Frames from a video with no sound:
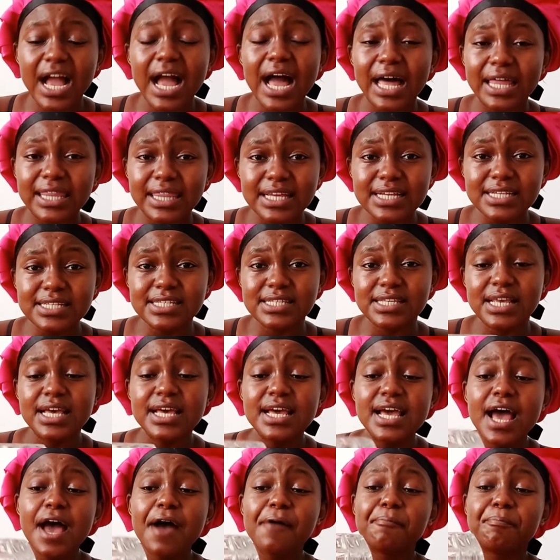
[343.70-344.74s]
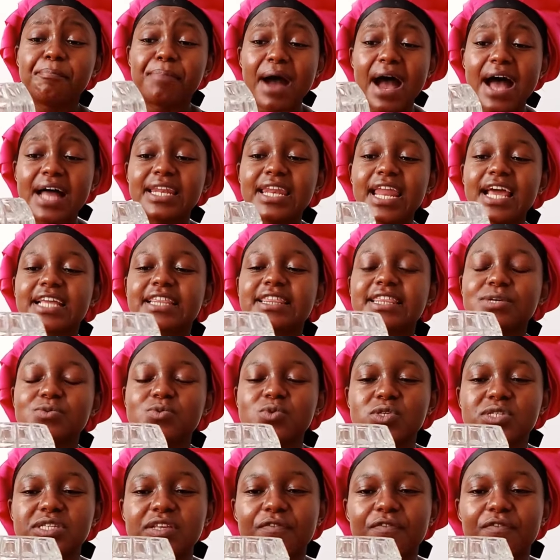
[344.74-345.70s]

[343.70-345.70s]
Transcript: others, but, like, this was